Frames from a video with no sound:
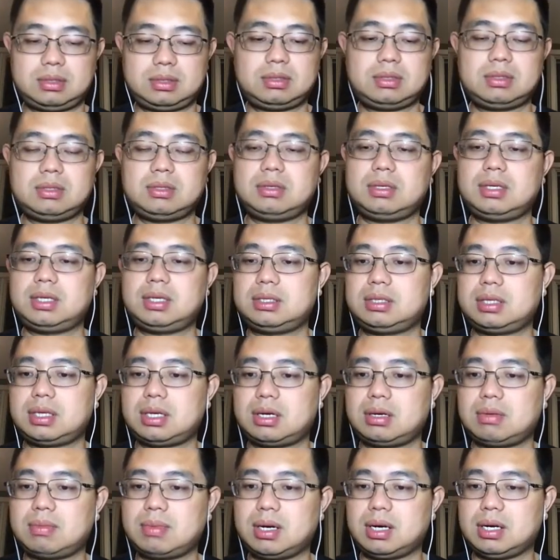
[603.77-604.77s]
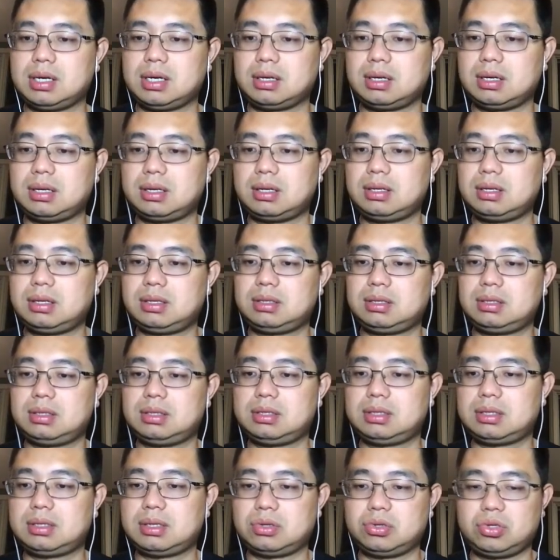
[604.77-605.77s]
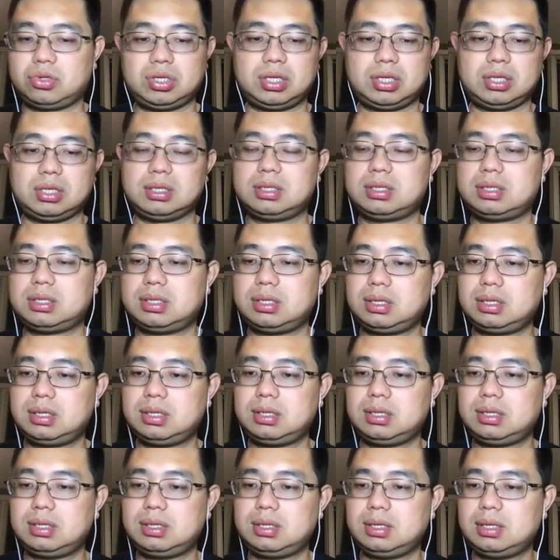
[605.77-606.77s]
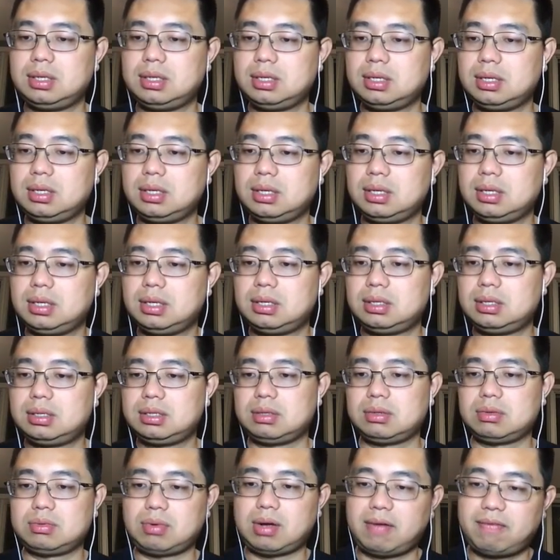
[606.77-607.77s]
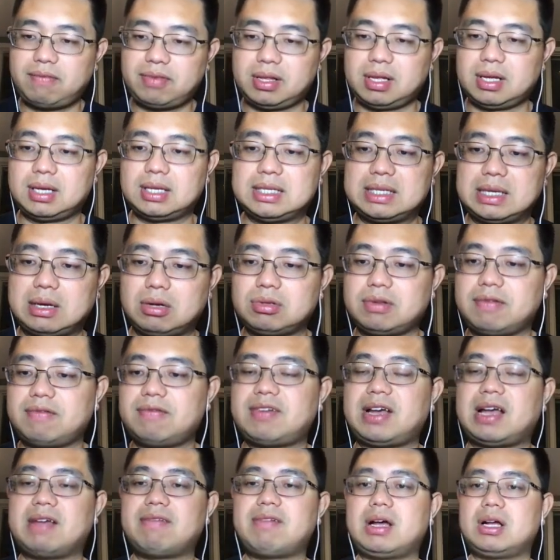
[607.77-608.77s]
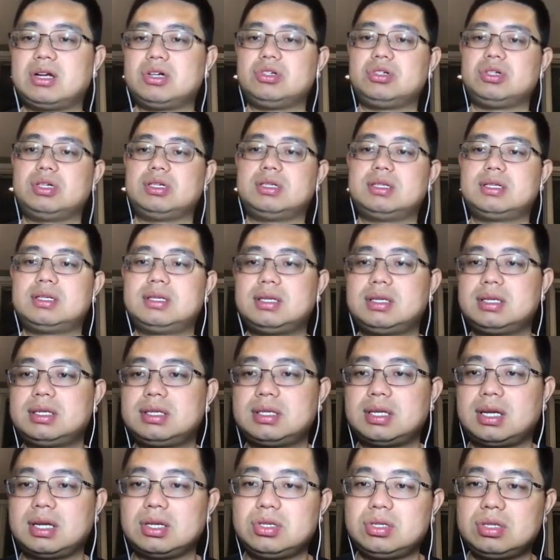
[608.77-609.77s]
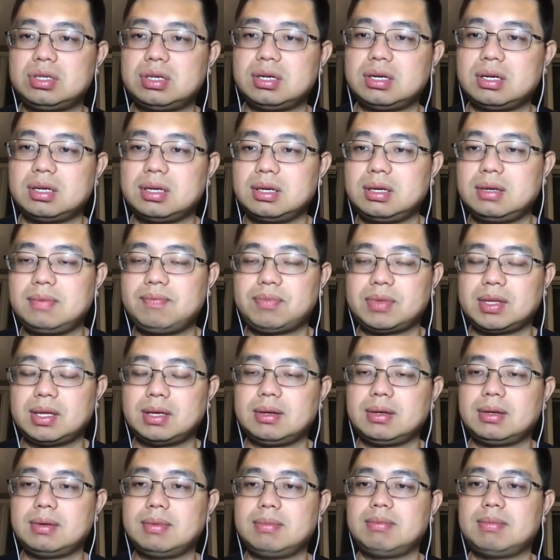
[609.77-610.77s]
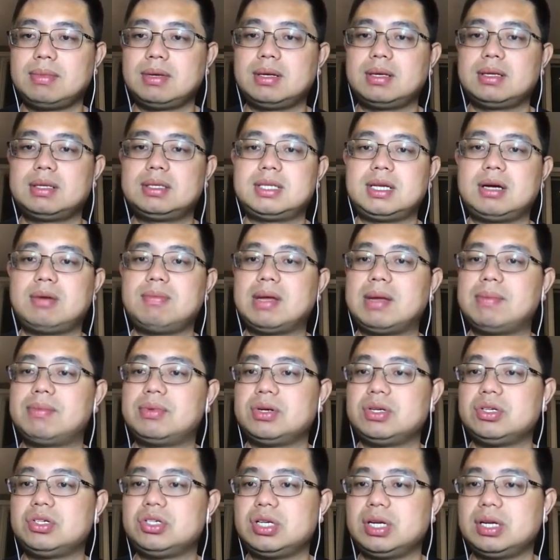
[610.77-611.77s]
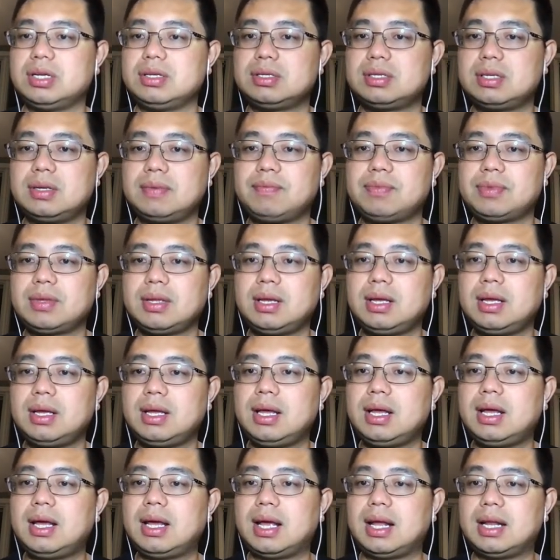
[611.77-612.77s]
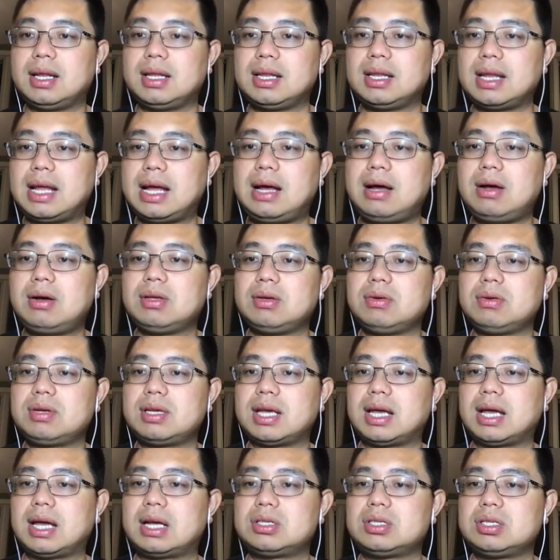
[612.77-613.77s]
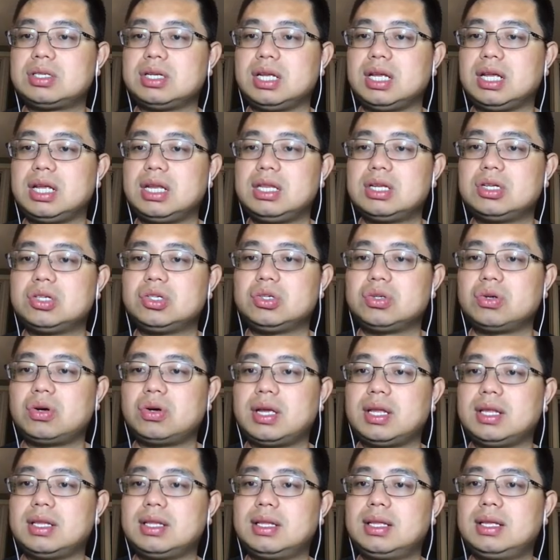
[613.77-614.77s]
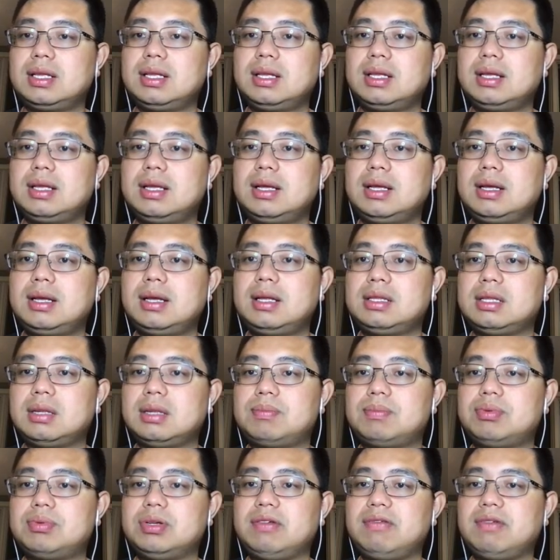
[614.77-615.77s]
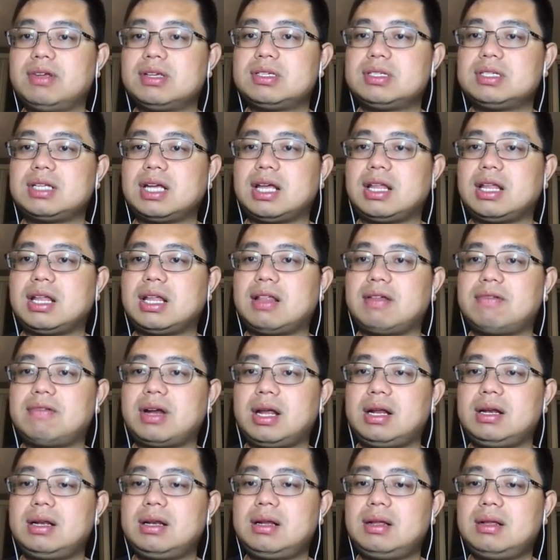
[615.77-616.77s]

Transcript: so let's see how many those genes roughly 1,500 such um, uh, cell membrane genes. And now you can actually inner join the previous data frame